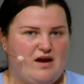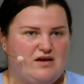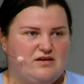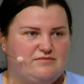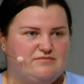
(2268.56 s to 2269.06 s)

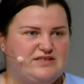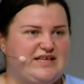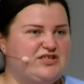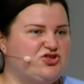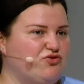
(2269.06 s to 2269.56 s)
um,
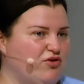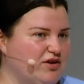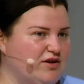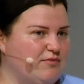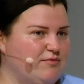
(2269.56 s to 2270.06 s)
stay
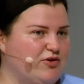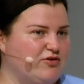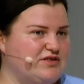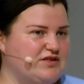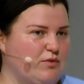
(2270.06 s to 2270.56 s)
strong,
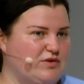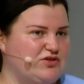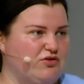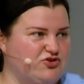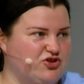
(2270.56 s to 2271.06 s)
because our
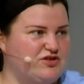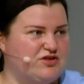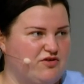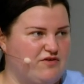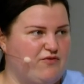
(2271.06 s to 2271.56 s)

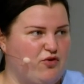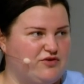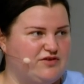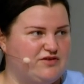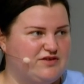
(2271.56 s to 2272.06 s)
soldiers on the
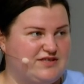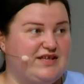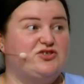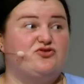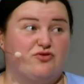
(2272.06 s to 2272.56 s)
front
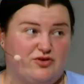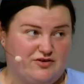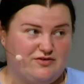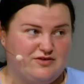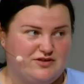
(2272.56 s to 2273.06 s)
stay
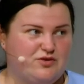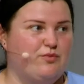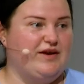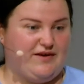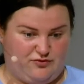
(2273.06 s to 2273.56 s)
strong. So
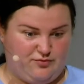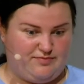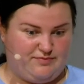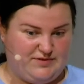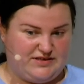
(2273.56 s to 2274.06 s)
yeah. we have to
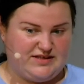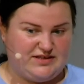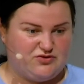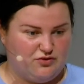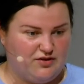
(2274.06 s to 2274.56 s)
be
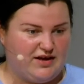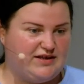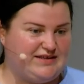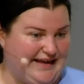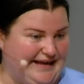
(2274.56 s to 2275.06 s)
stay strong
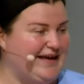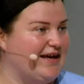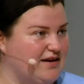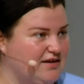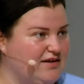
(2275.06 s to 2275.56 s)
and take
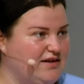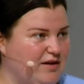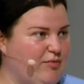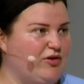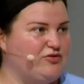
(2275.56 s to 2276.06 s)
care
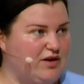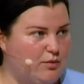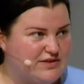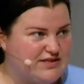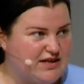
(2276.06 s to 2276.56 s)
about
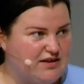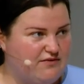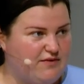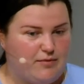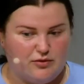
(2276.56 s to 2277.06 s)

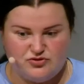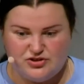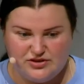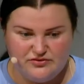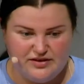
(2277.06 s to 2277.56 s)
ourselves, about
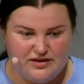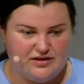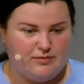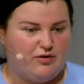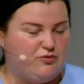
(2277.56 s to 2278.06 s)

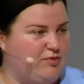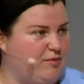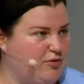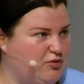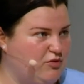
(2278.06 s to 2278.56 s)
children, about
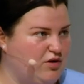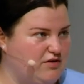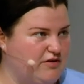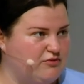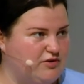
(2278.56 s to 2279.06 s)
people who
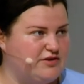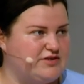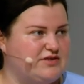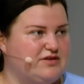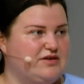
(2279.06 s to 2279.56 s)
are around
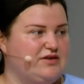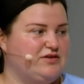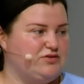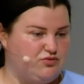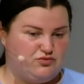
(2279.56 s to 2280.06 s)
us,
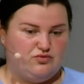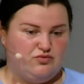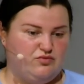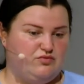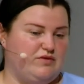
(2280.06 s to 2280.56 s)
to
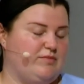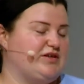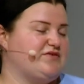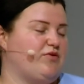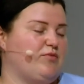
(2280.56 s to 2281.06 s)
do the
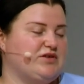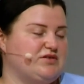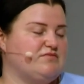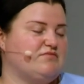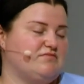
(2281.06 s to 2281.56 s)
best from us.